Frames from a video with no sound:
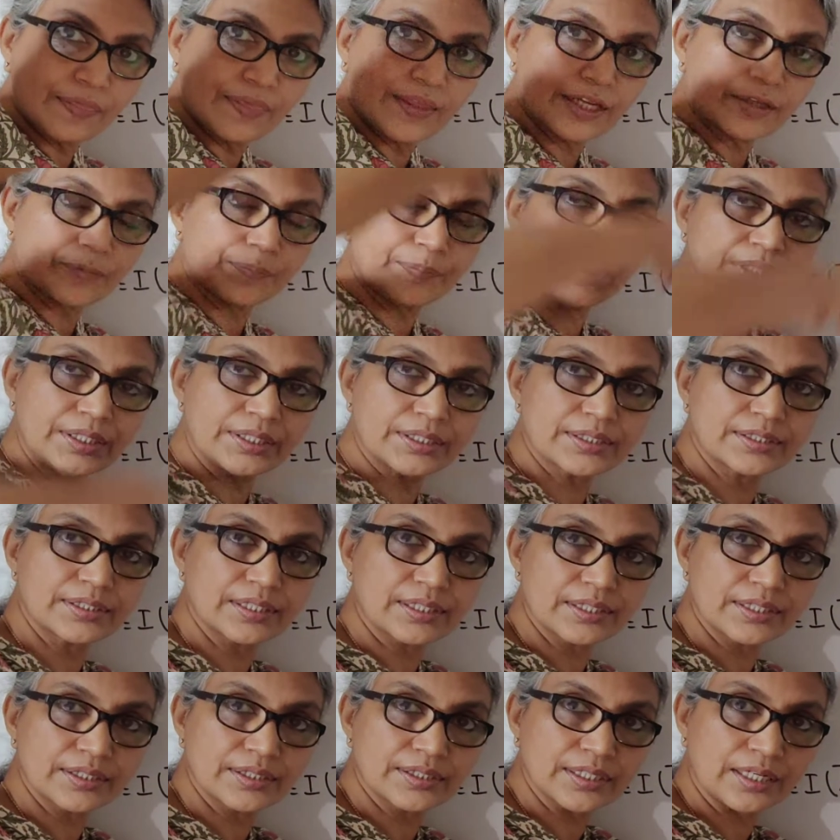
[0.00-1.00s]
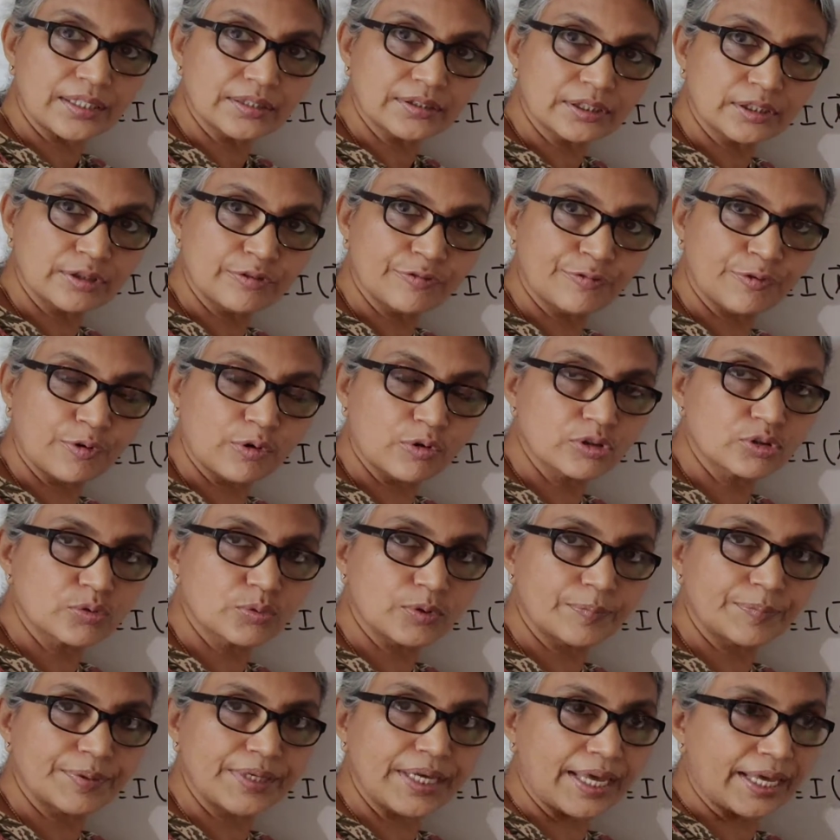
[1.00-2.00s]
That means the resultant force
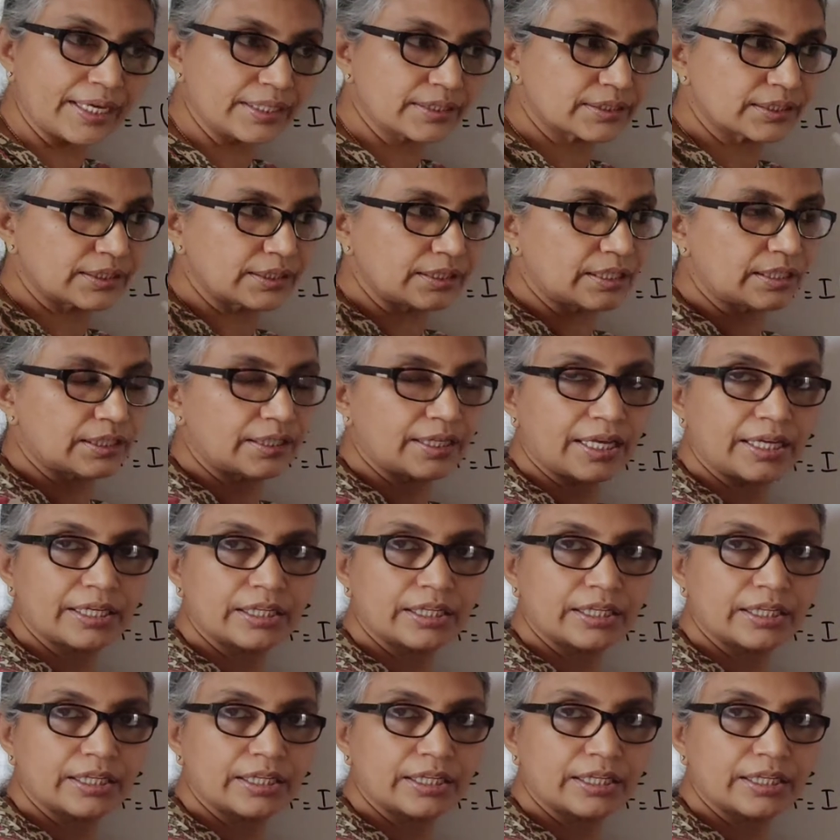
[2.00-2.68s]
will be acting in a